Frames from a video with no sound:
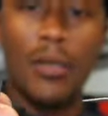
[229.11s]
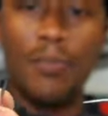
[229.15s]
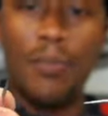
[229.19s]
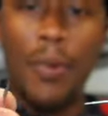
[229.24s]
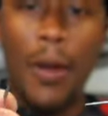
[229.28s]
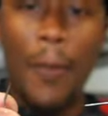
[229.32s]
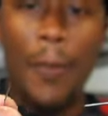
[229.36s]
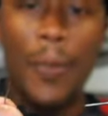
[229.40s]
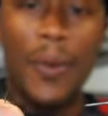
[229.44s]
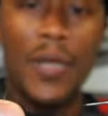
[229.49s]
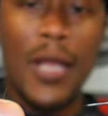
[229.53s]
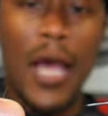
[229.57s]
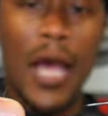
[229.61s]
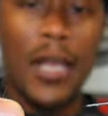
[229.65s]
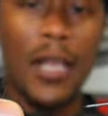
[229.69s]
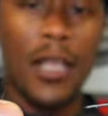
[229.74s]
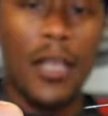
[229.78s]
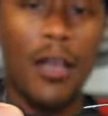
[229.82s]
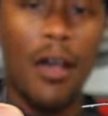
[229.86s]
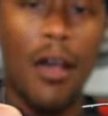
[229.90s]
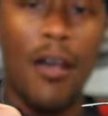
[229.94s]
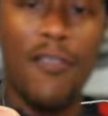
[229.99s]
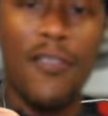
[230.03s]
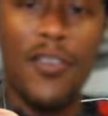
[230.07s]
bumping out of
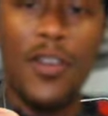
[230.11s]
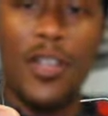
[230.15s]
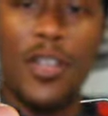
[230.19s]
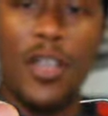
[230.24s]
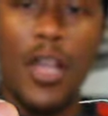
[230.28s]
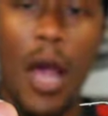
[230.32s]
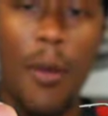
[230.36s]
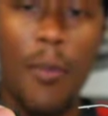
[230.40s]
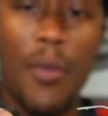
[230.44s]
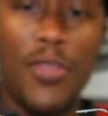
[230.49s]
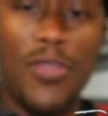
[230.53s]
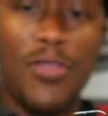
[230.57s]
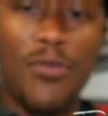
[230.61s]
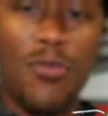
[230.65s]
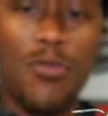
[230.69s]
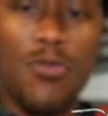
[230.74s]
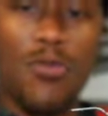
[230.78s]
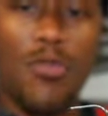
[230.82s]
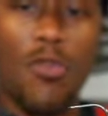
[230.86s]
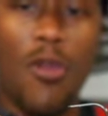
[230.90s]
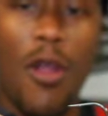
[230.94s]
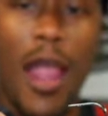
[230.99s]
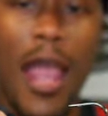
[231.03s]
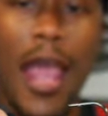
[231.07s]
cover, coming through
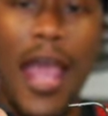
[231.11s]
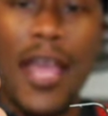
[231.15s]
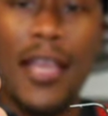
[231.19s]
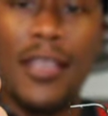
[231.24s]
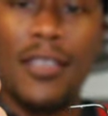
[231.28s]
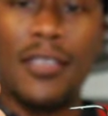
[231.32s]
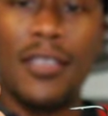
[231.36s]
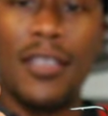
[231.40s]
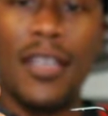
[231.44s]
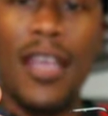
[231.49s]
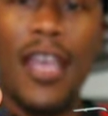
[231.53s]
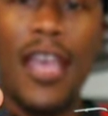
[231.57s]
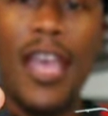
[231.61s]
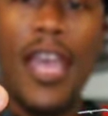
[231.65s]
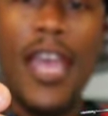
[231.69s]
grass,